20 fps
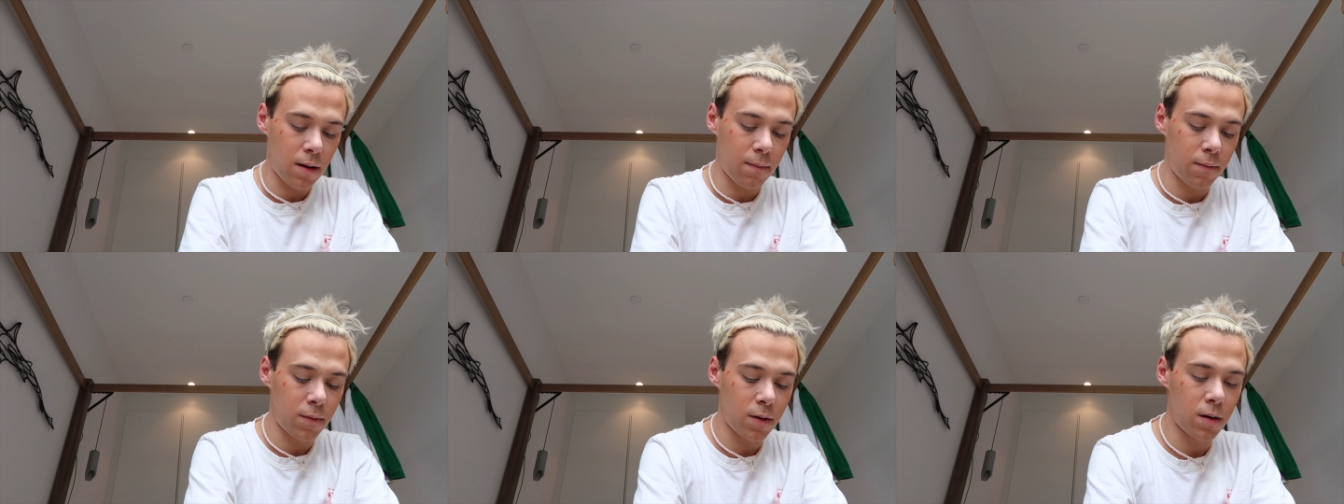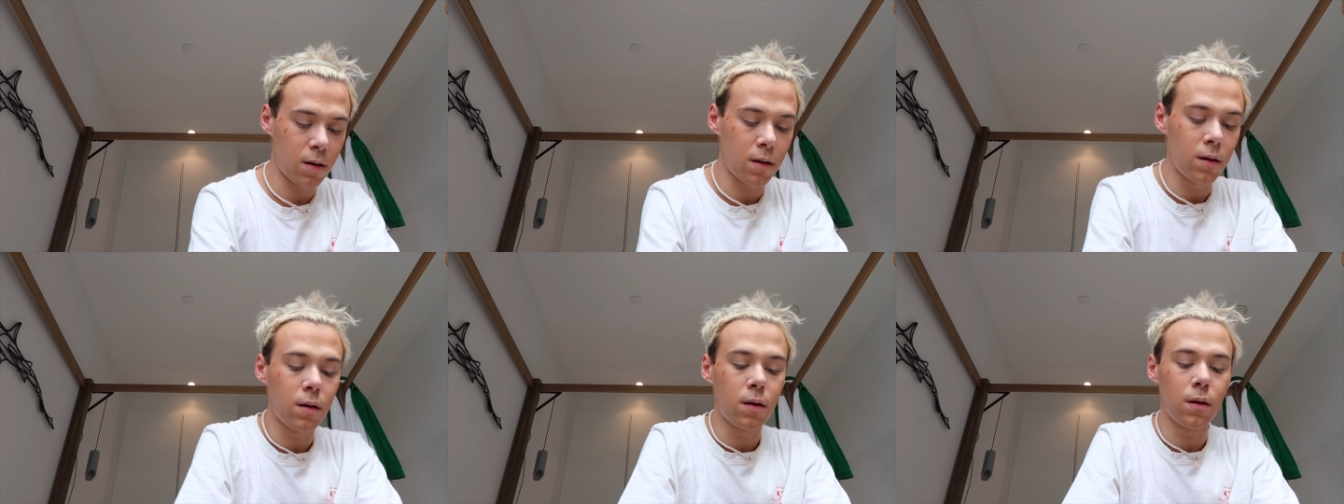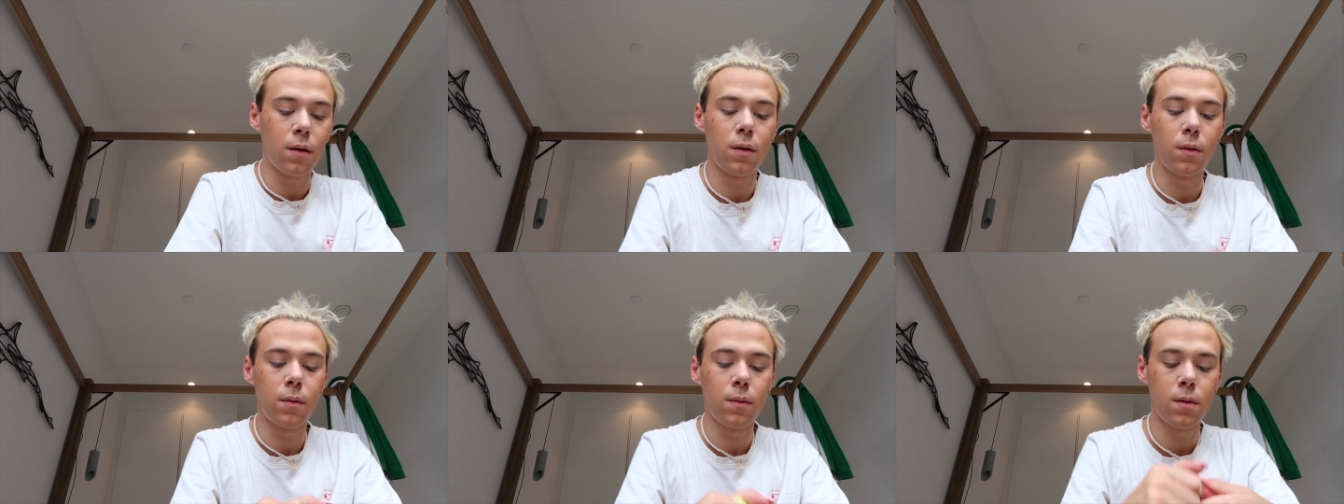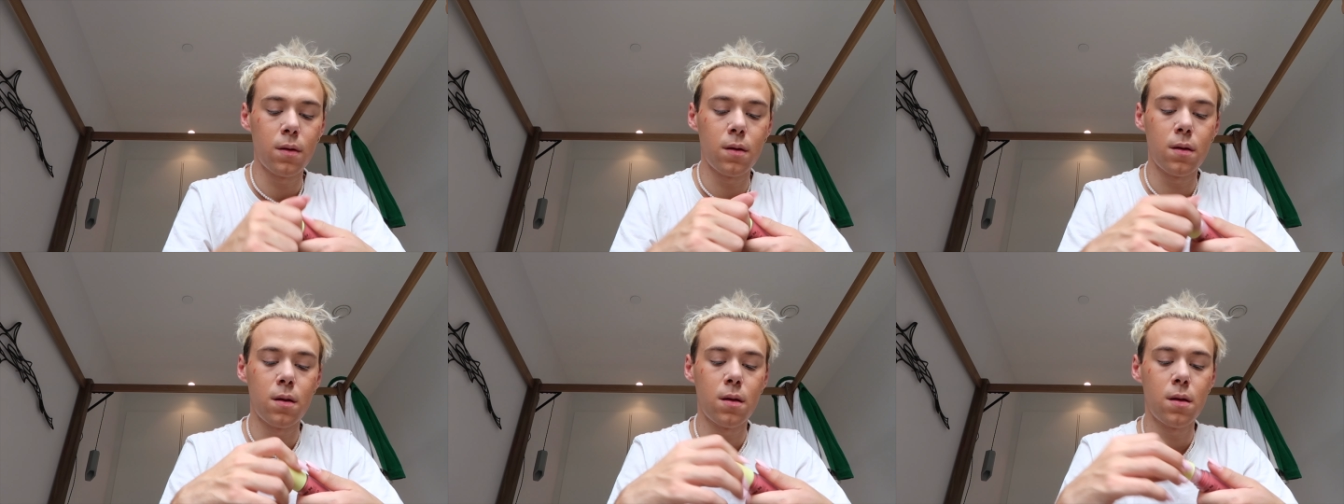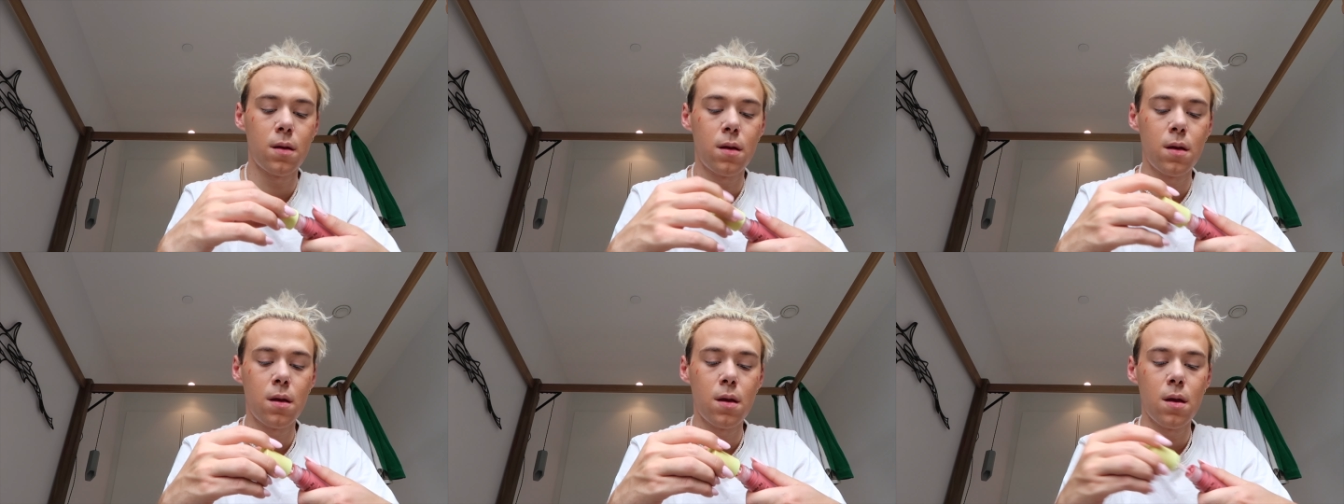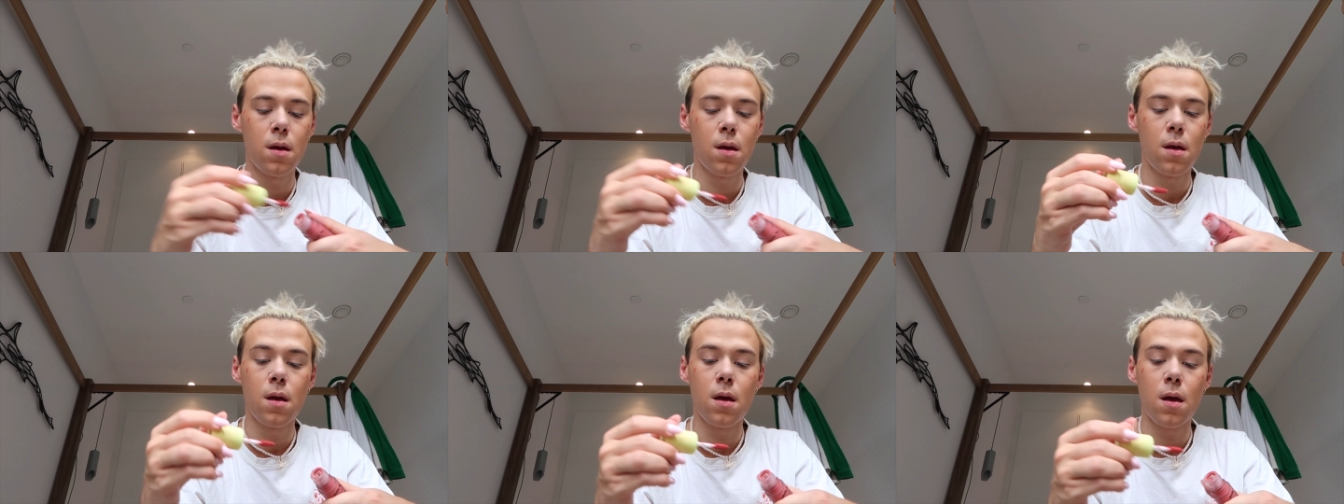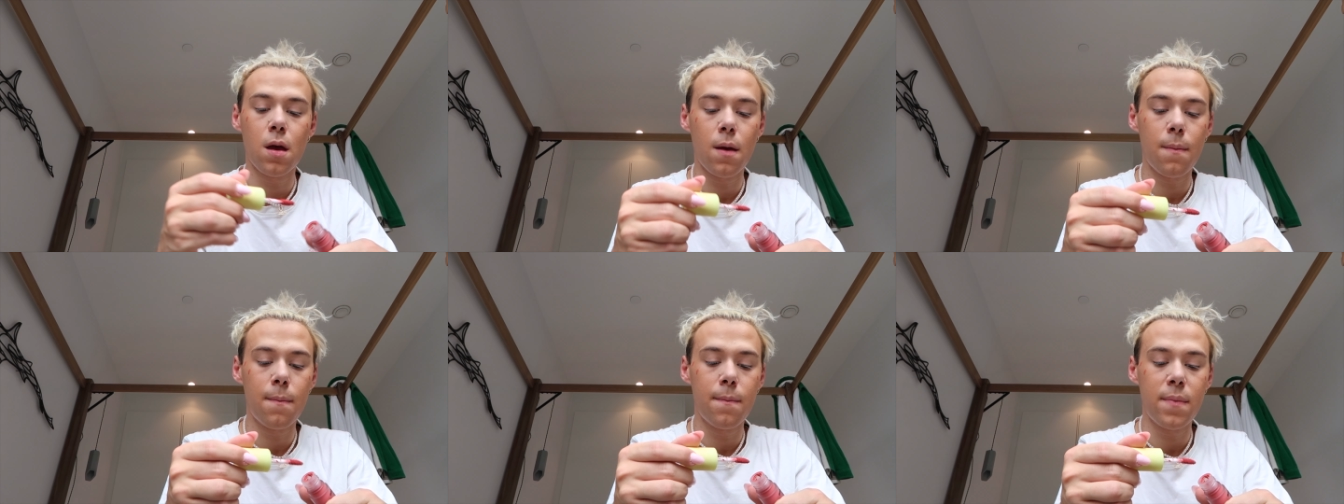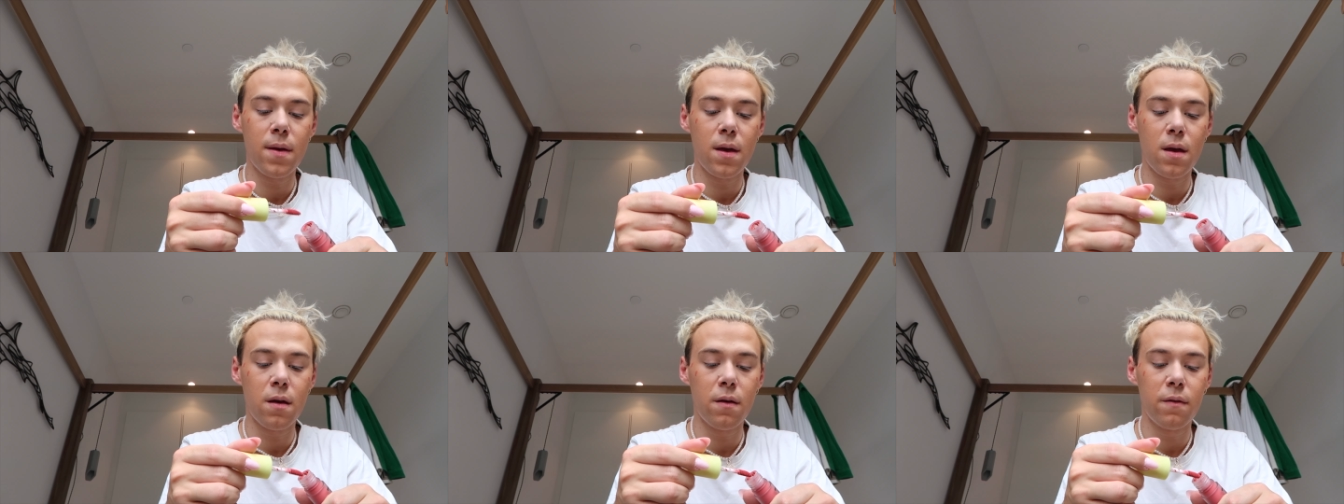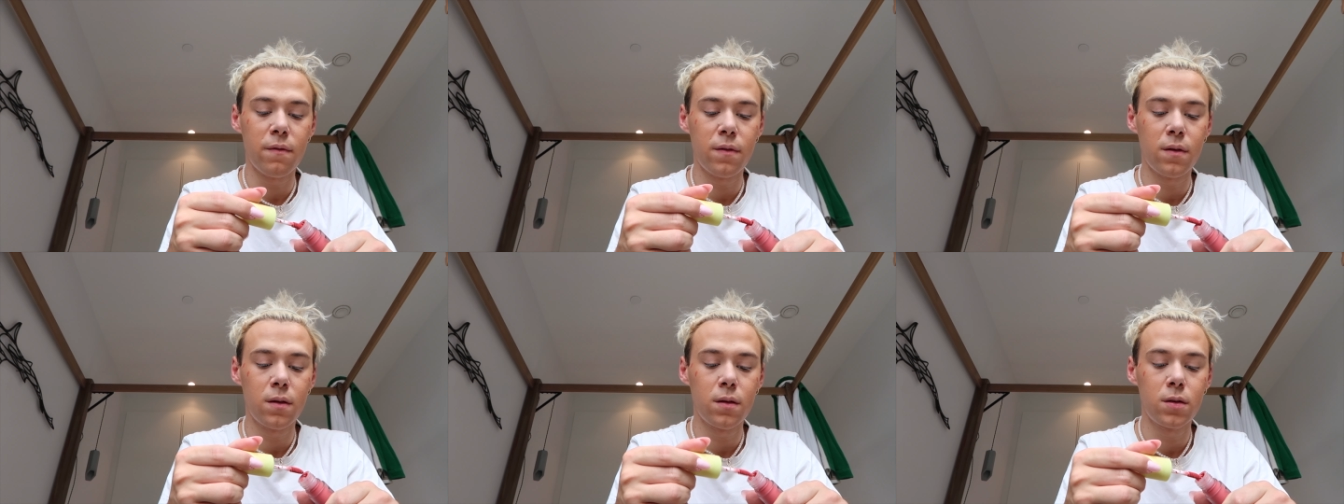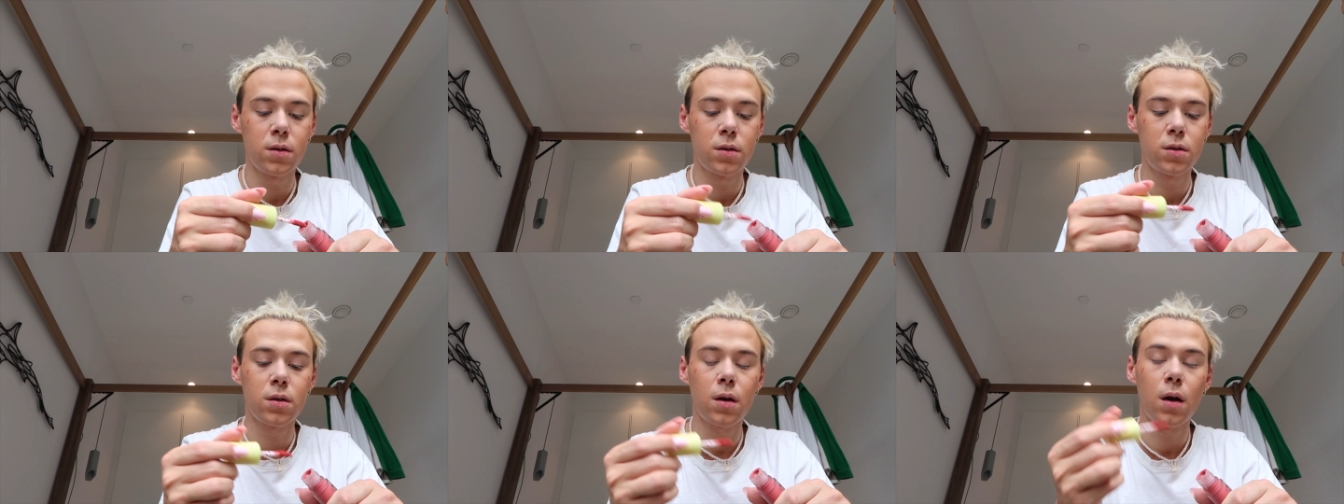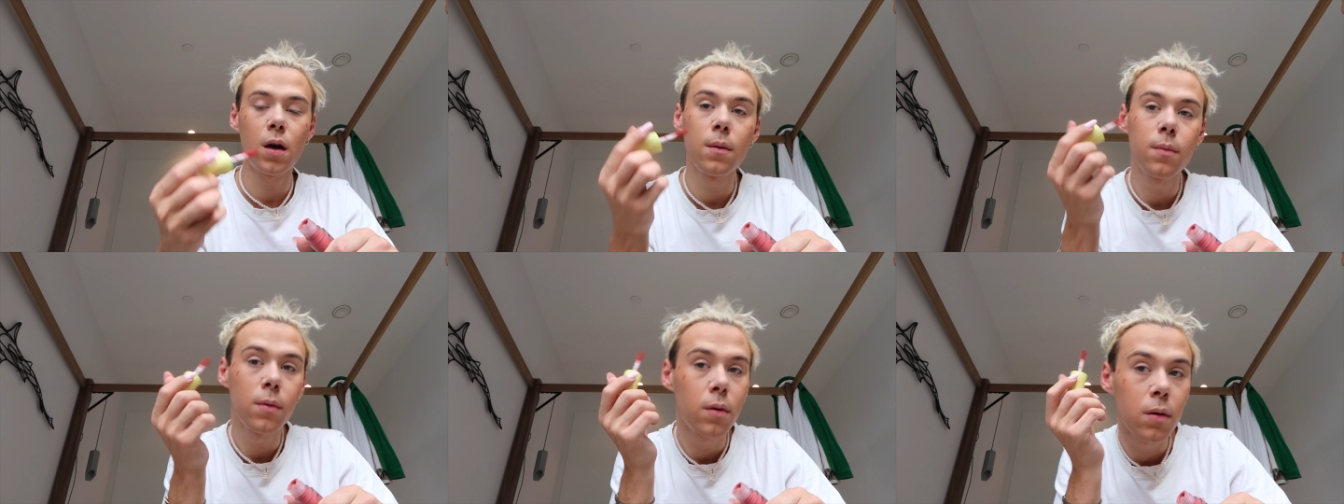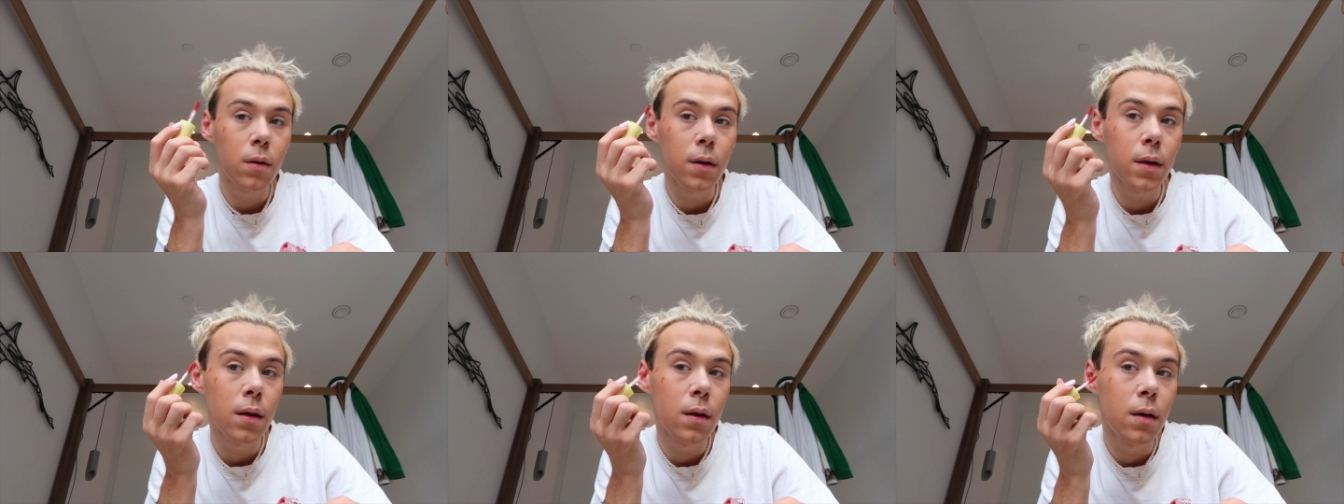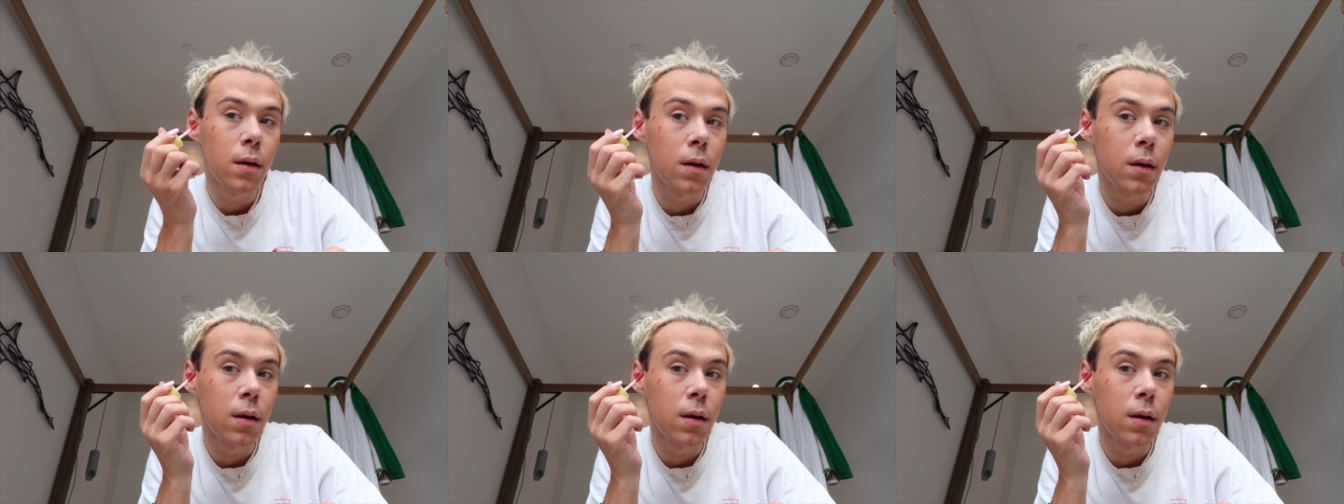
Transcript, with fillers: I'm going to do a bit of Shy Boy